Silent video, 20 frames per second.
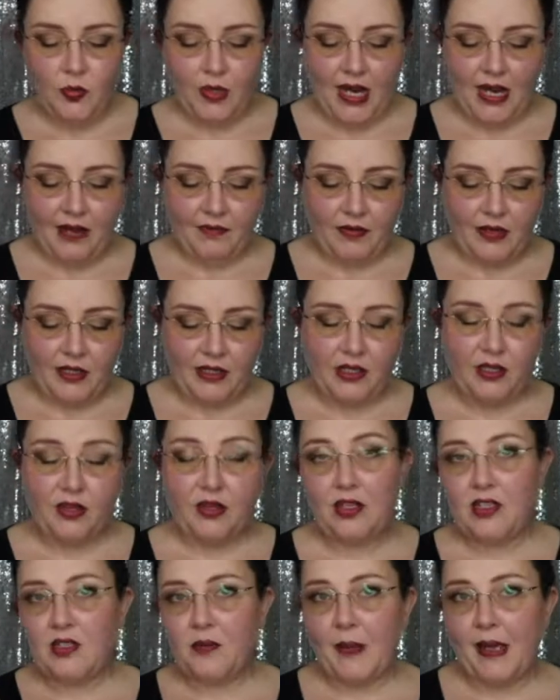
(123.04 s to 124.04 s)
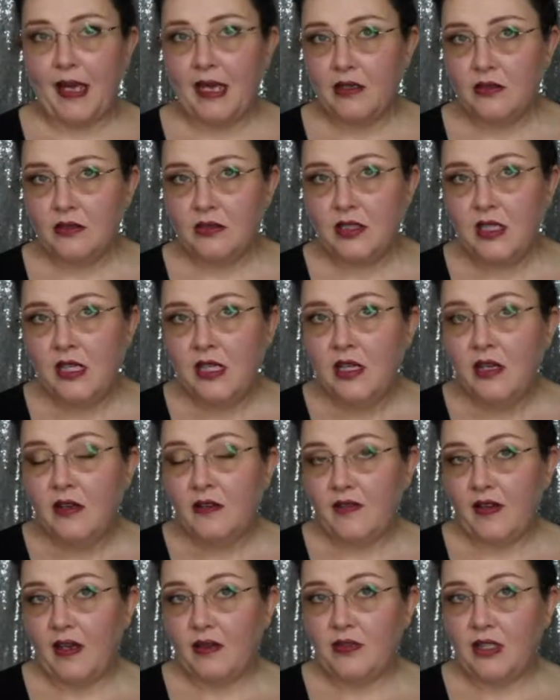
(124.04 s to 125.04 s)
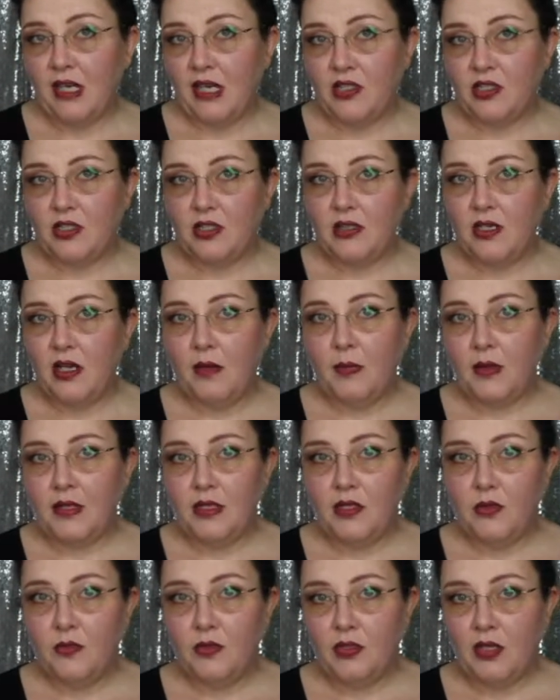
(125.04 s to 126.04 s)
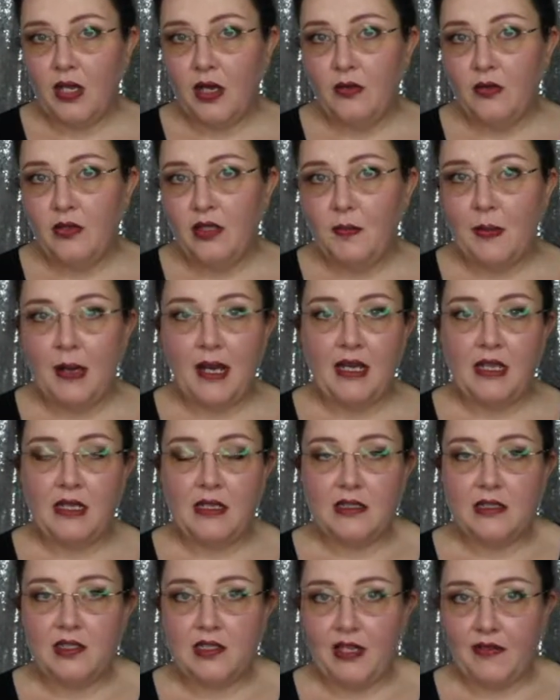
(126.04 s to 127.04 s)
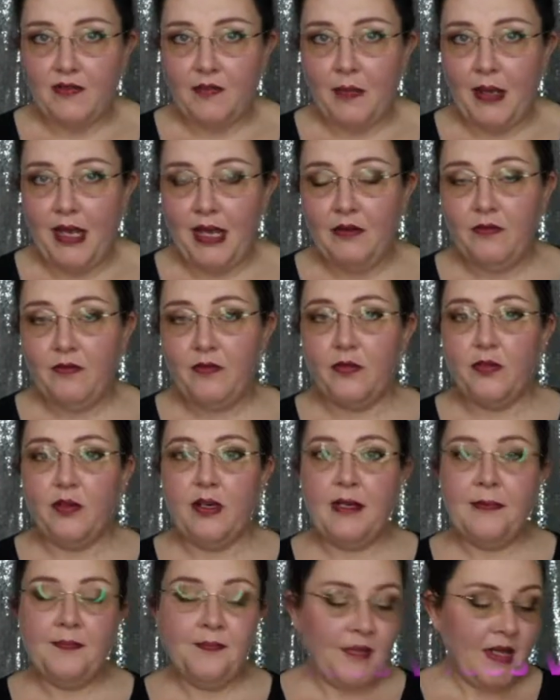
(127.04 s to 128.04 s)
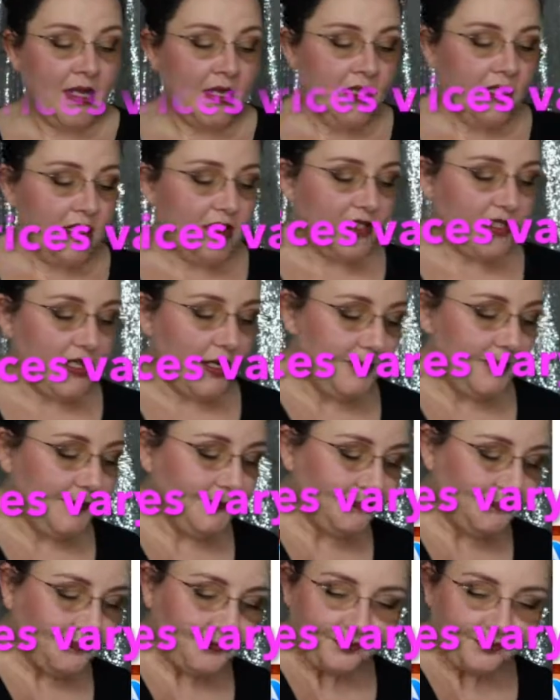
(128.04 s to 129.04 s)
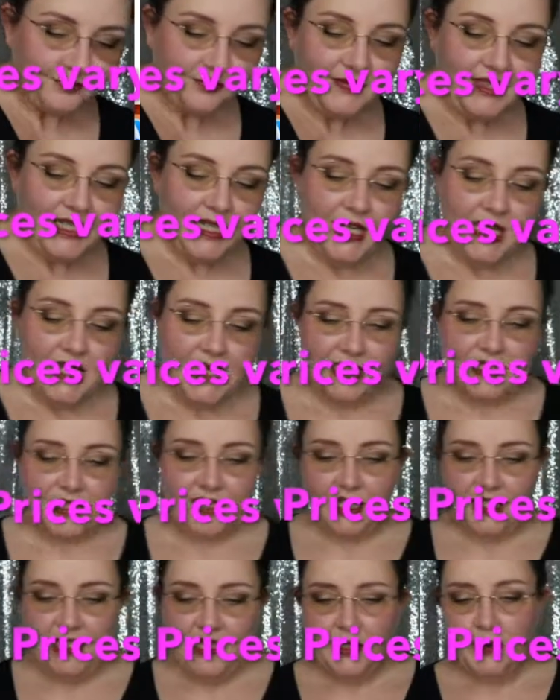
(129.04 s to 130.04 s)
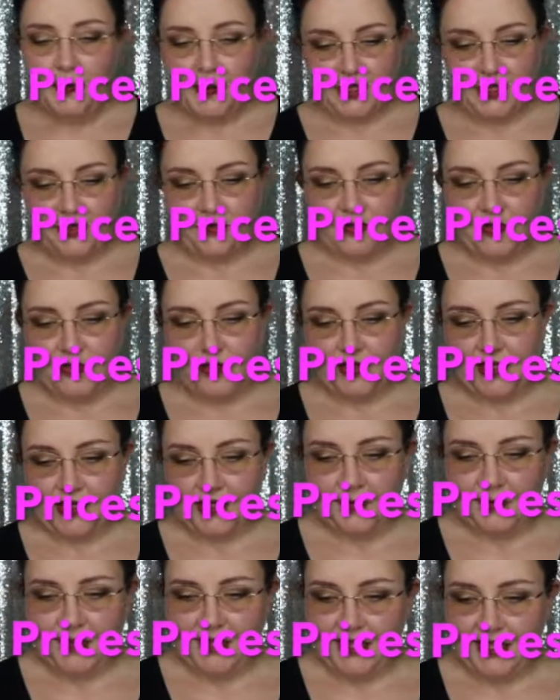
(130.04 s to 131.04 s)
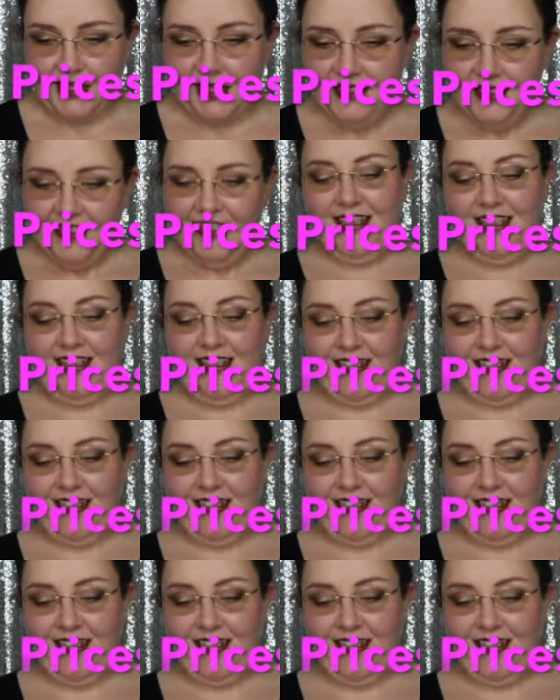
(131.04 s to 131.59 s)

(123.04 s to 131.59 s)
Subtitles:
would have like a £30 foundation, but you would only pay £7 for it. So it's a little bit confusing in the beginning,